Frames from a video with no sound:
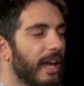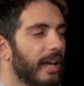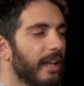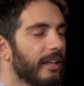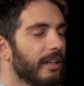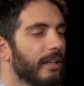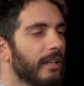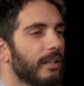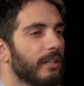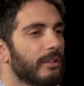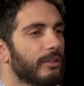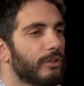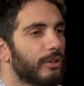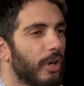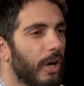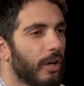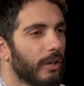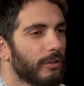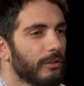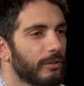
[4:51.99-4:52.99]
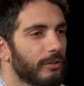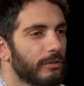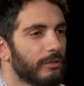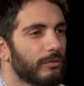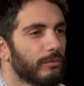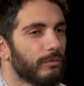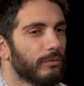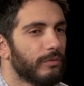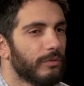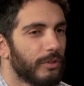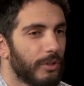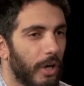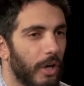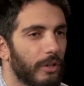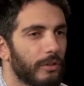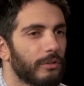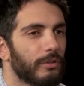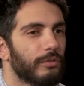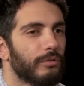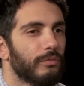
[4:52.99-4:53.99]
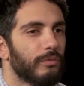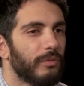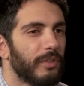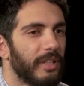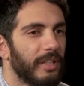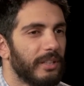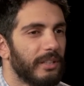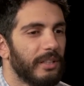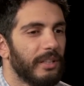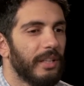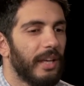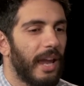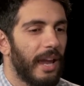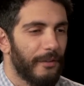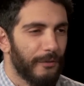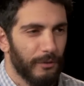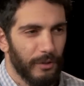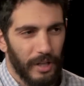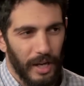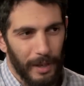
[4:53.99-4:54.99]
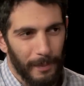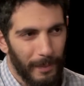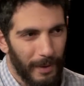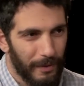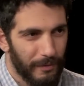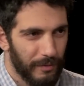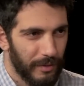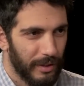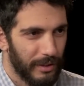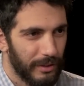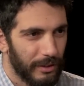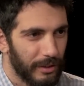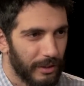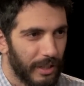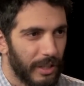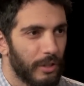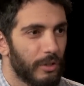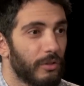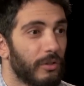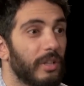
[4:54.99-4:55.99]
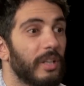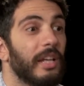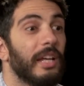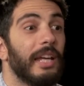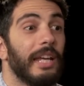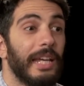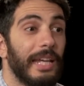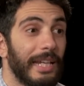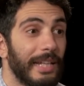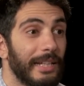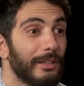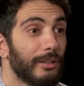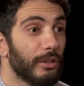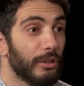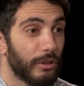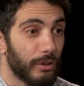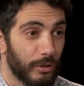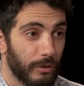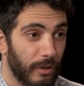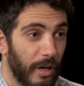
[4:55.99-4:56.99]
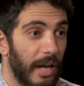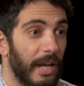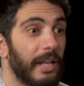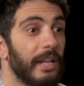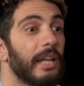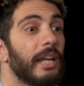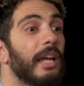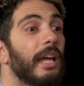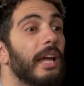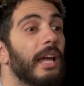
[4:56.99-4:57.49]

that Darnold Darnold really after he came back from that he little phenomenal. Injury, he yeah. looked great. He didn't